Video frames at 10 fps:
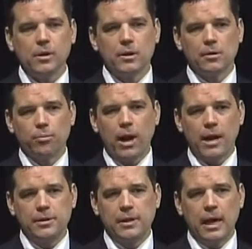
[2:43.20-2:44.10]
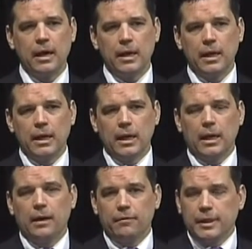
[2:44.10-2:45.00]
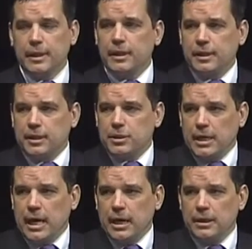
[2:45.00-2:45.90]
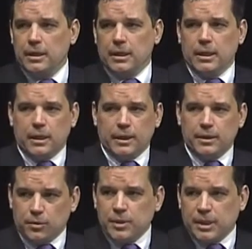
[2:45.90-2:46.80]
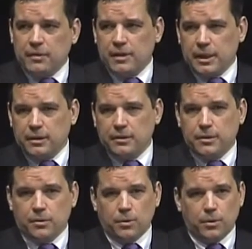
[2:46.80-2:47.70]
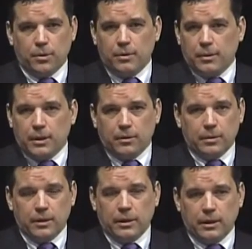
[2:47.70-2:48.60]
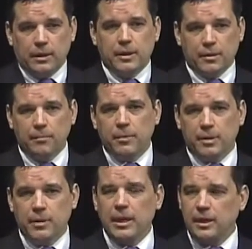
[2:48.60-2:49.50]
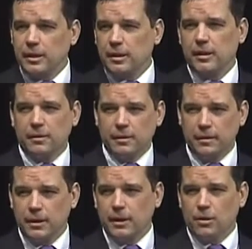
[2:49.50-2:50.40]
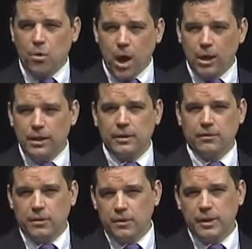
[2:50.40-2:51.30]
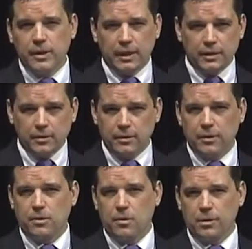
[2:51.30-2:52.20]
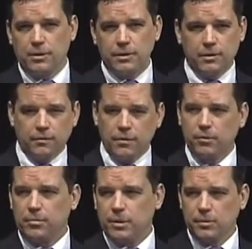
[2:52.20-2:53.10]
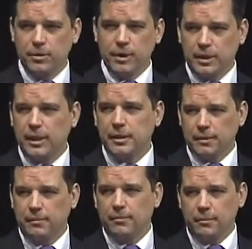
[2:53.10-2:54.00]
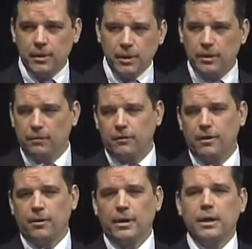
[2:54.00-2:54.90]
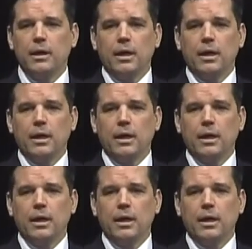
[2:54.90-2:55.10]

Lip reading: So prior to that, every state essentially had its own set of standards, or and in some cases, the quality of those standards according to different groups who would assess them, varied.